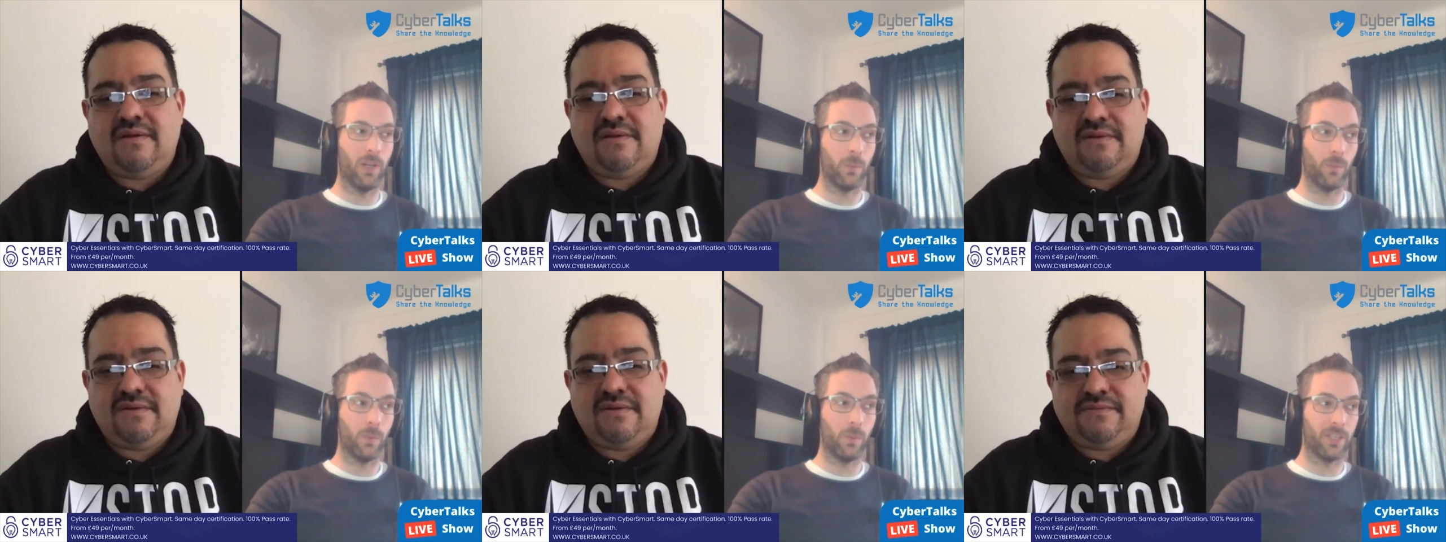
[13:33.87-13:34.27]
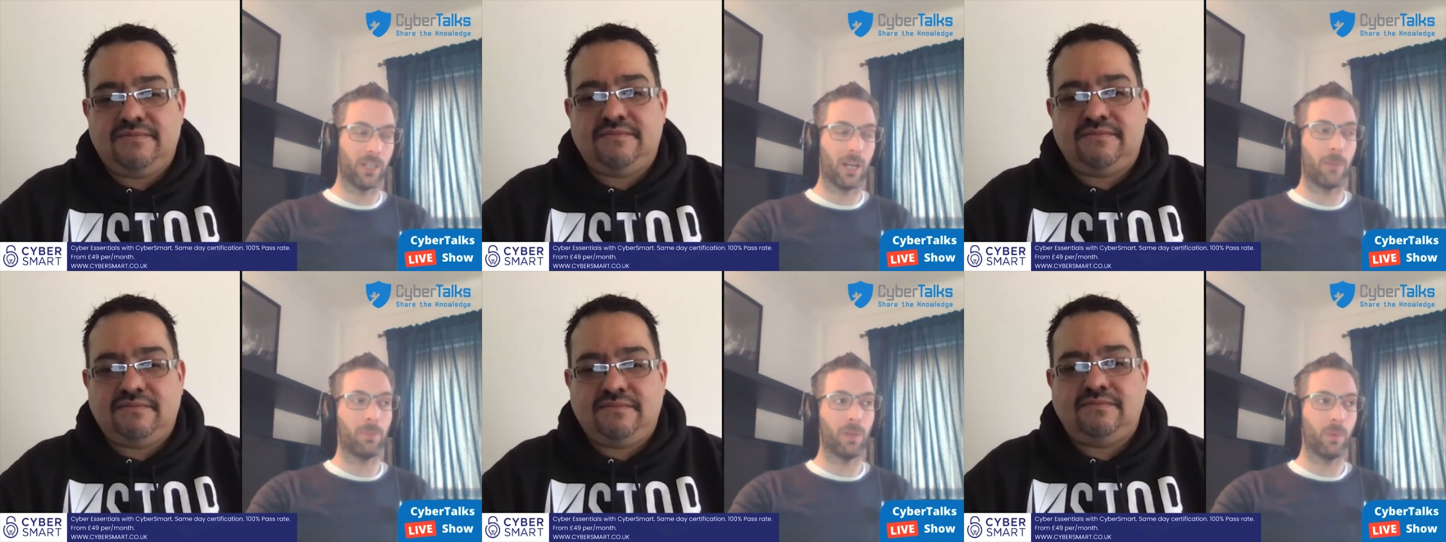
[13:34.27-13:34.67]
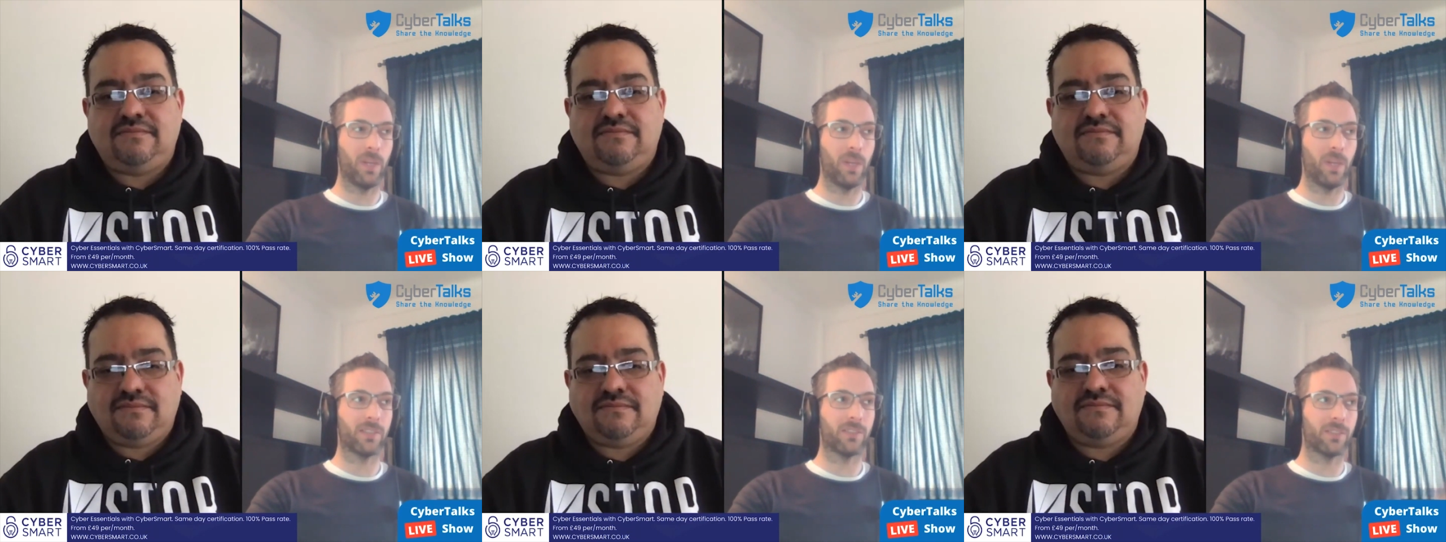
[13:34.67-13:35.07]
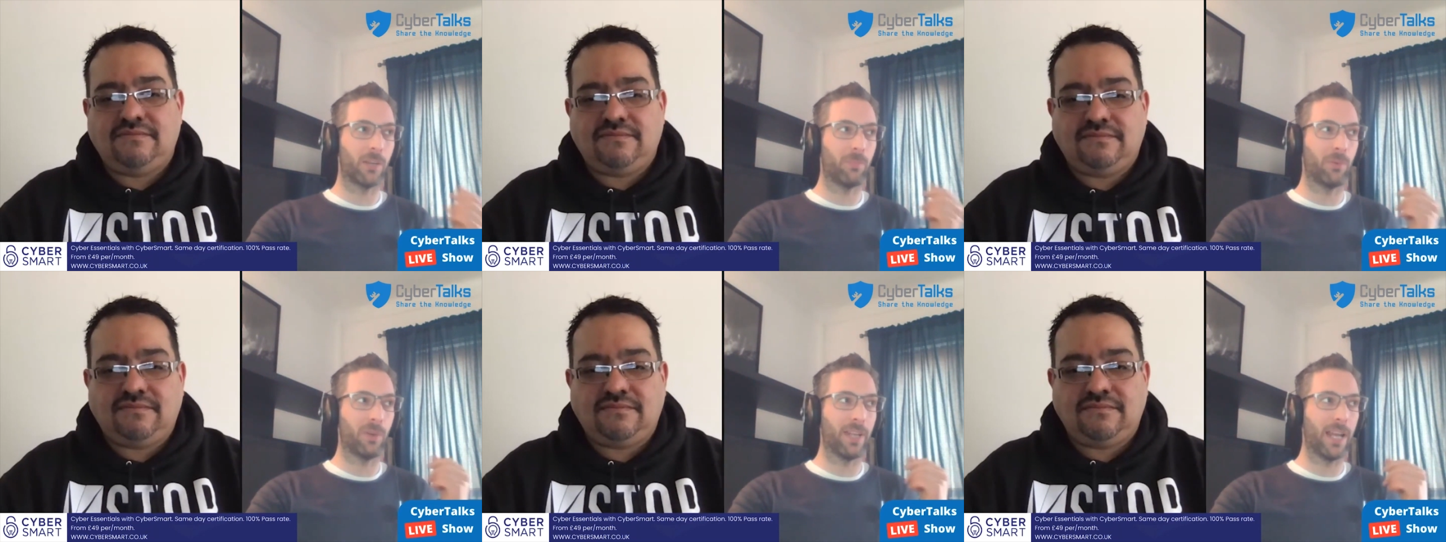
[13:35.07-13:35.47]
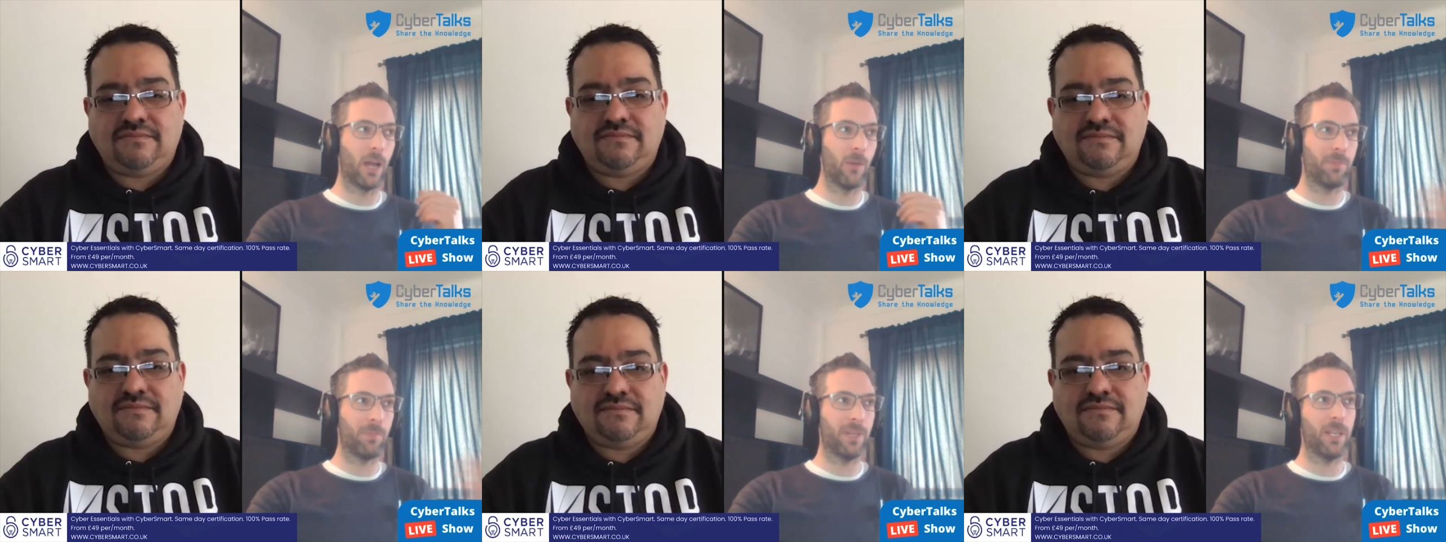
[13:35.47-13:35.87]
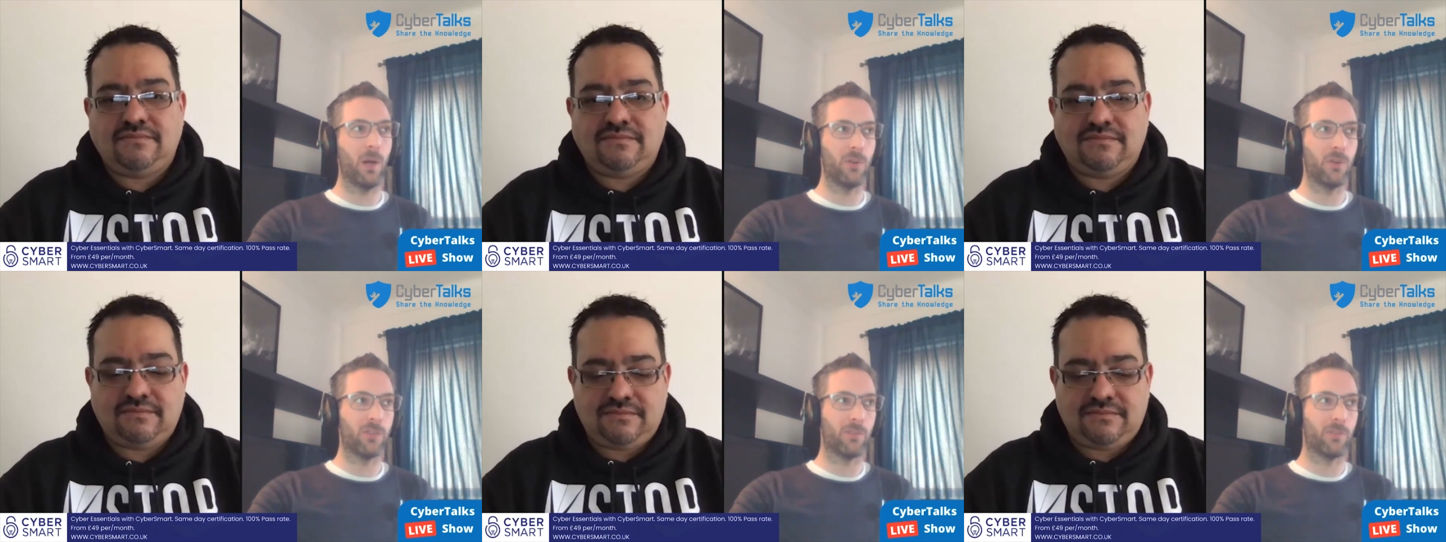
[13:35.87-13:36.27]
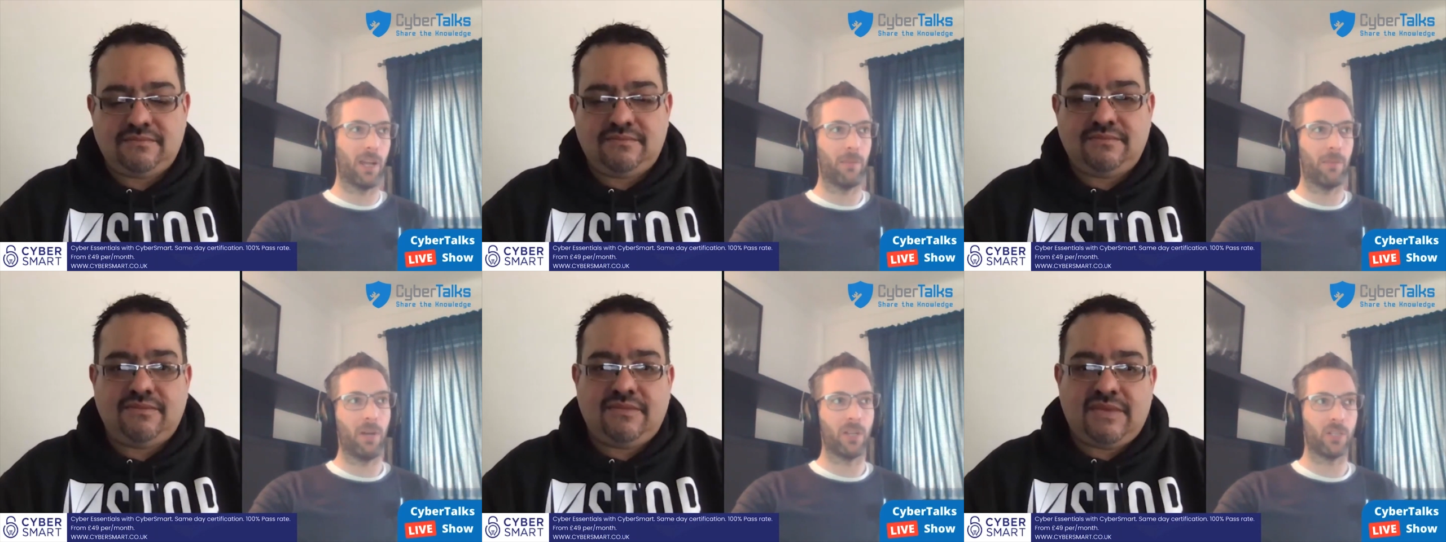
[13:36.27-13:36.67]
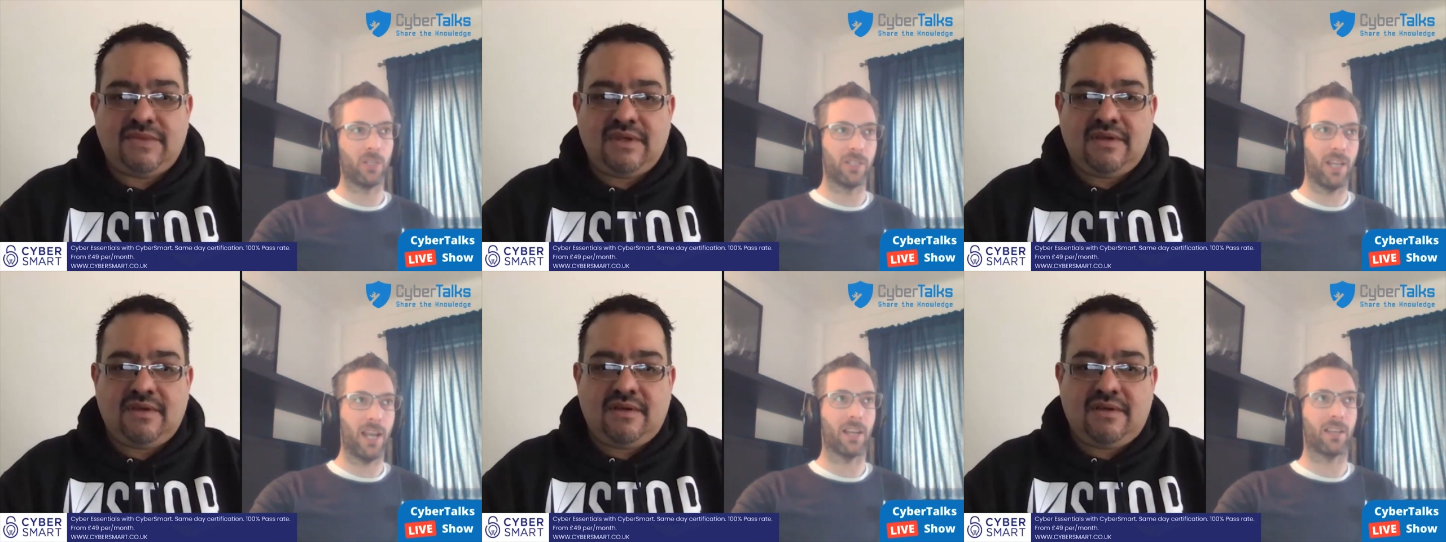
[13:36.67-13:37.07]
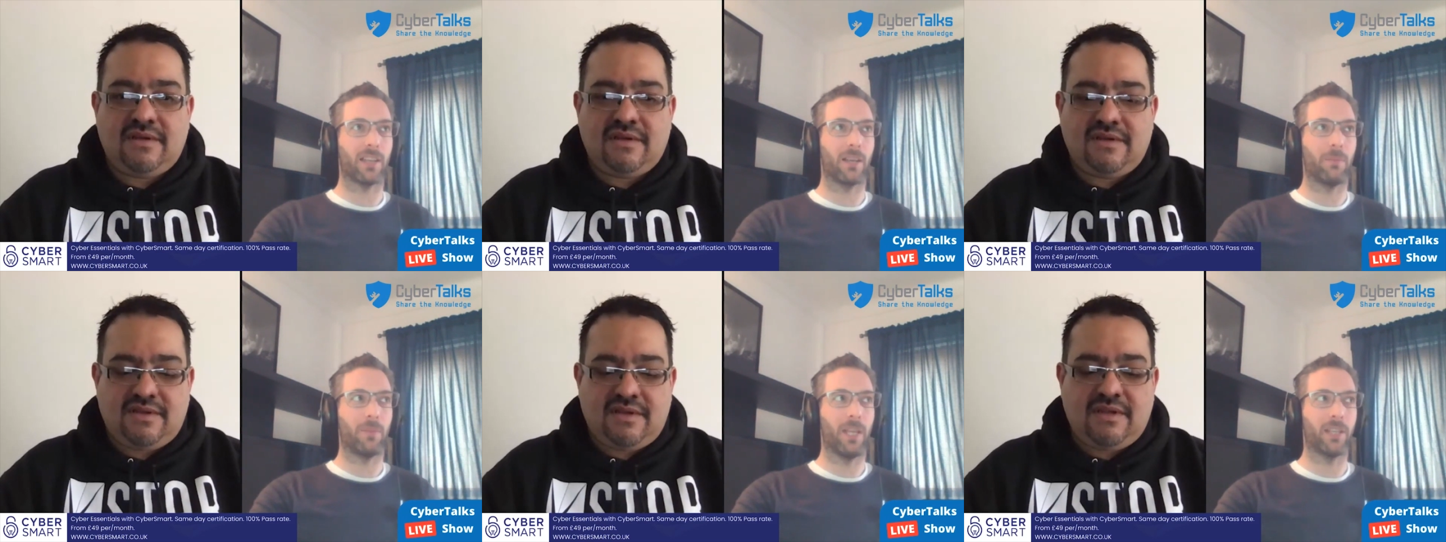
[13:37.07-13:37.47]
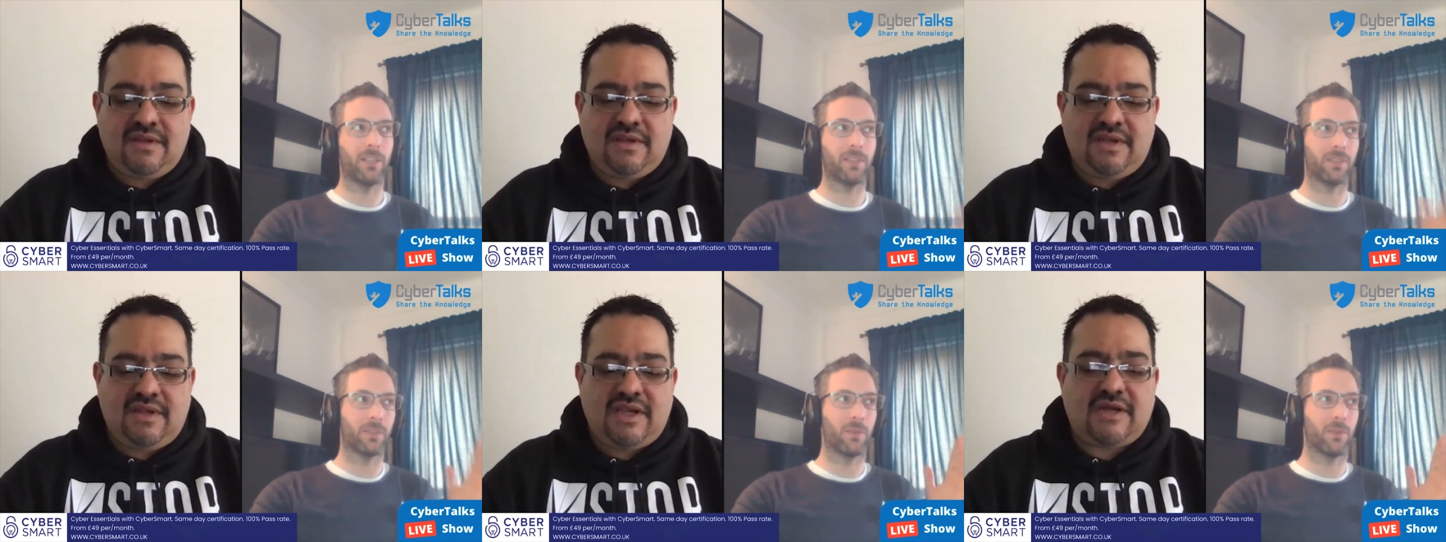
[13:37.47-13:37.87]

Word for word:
Speaker 1: and within a couple of weeks, they're putting out POs to buy a bunch of tech, and I'm like,